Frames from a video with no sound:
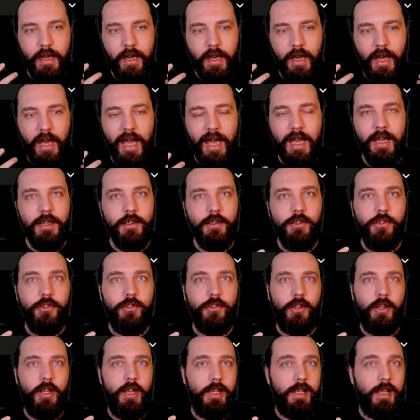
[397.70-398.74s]

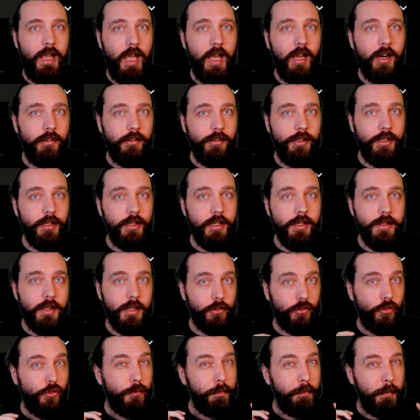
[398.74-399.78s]
as a carrier
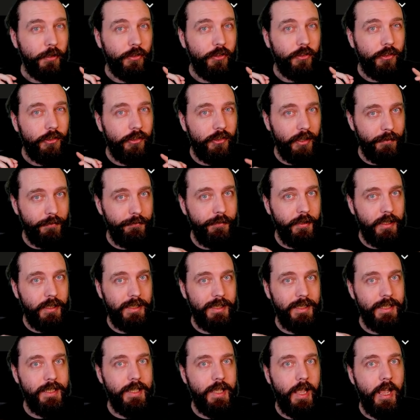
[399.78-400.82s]
that's
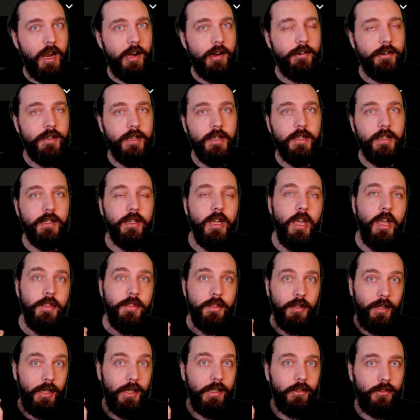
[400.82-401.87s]
specifically carrying
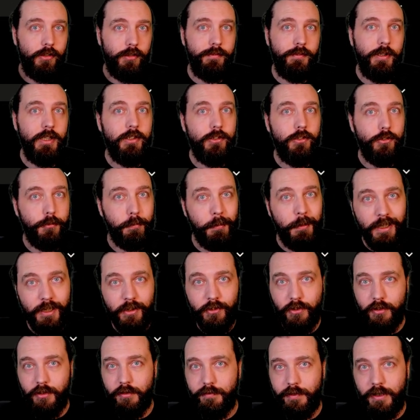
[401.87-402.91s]
the likes of Vetus
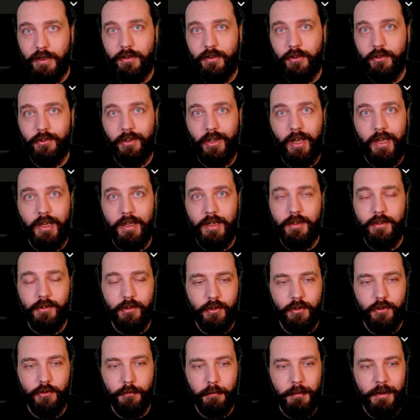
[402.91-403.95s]
B's and the Vetus A's
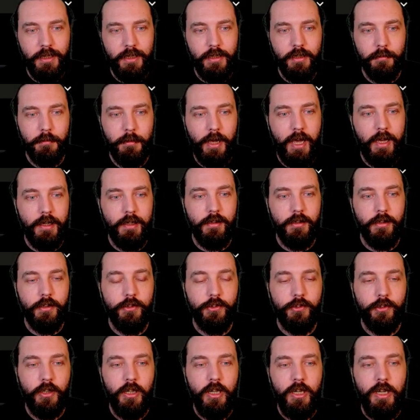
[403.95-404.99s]
and its medium
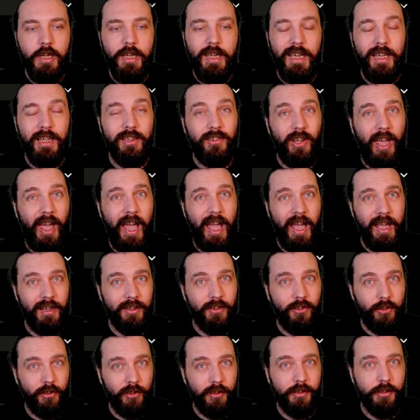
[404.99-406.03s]
hangars, it's
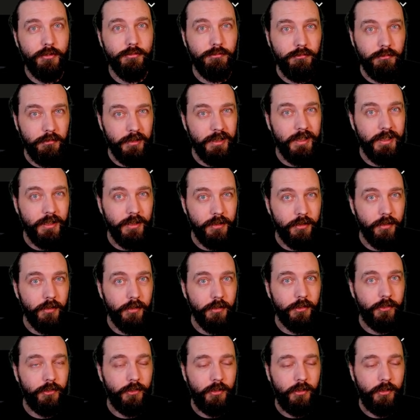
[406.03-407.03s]
actually really good.